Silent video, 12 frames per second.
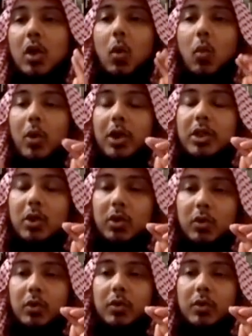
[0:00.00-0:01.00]
What you
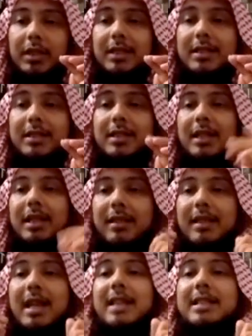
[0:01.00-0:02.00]
do is,
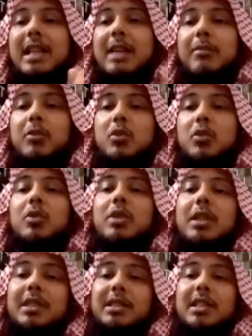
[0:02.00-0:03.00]
that time do the
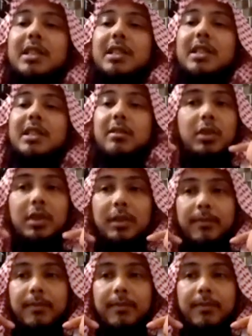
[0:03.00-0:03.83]
intensive ruqya,